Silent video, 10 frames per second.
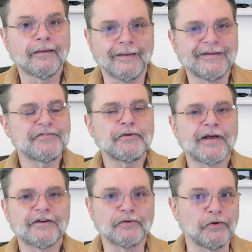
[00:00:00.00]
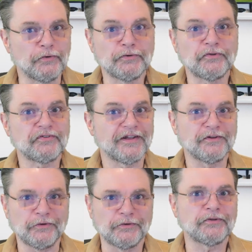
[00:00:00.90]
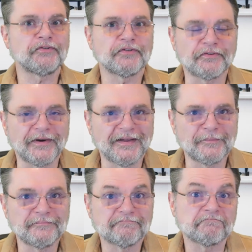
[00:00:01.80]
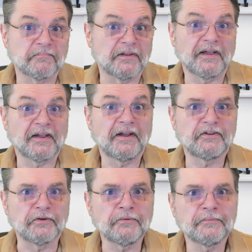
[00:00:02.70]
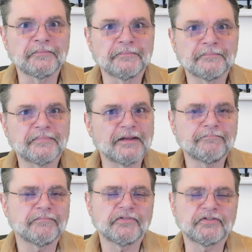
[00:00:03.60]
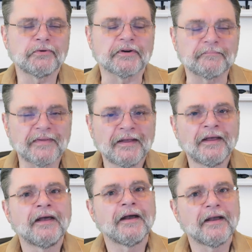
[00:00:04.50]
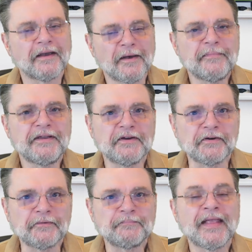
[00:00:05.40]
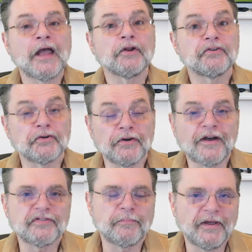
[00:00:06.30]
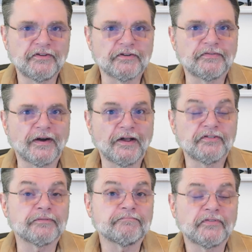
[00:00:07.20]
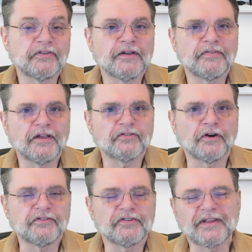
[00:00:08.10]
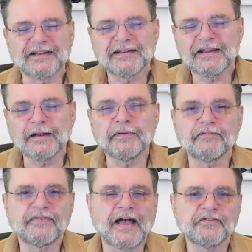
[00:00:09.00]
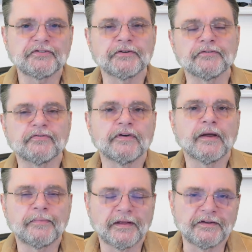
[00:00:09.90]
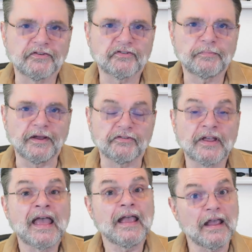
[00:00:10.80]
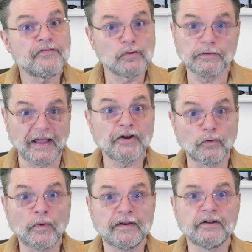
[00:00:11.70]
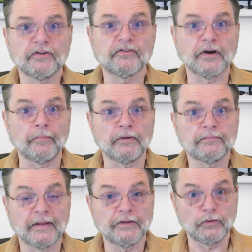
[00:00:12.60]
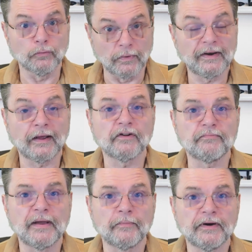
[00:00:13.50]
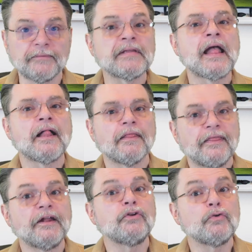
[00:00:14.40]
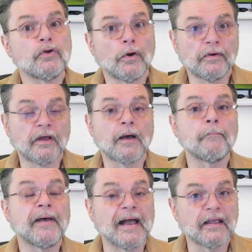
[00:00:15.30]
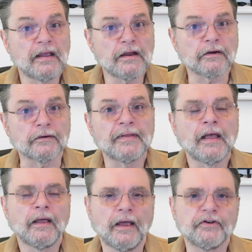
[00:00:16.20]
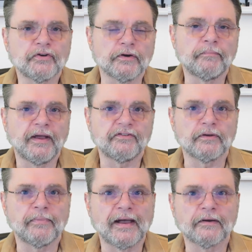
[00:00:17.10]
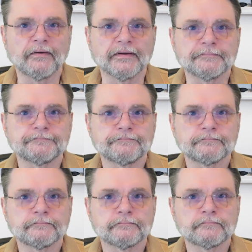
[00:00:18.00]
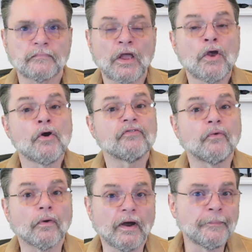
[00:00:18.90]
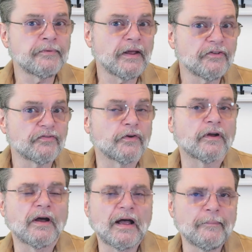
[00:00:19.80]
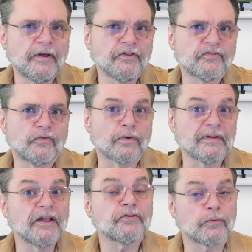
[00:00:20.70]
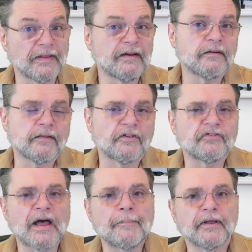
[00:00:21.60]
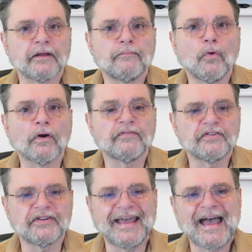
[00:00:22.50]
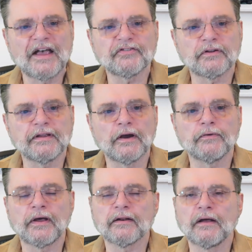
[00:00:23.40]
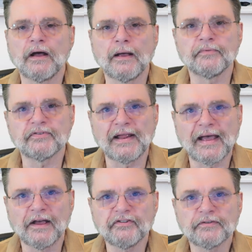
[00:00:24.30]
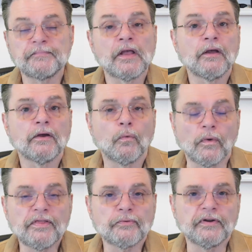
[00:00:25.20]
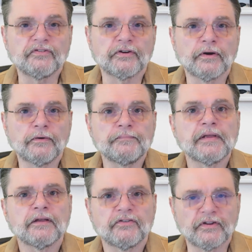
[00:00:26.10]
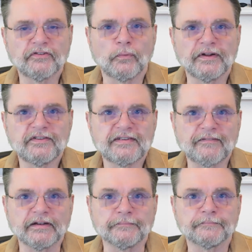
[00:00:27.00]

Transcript: And if you have oodles and oodles of RAM, like I do, then sure, come here, turn off the paging files and see if things aren't just a little bit faster and free up that disk space. If you later run into trouble, like you run out of memory, then you know to come back here and turn paging back on. For updates, for comments, for links related to this topic and more, visit ask leo dot com slash one three zero six one seven.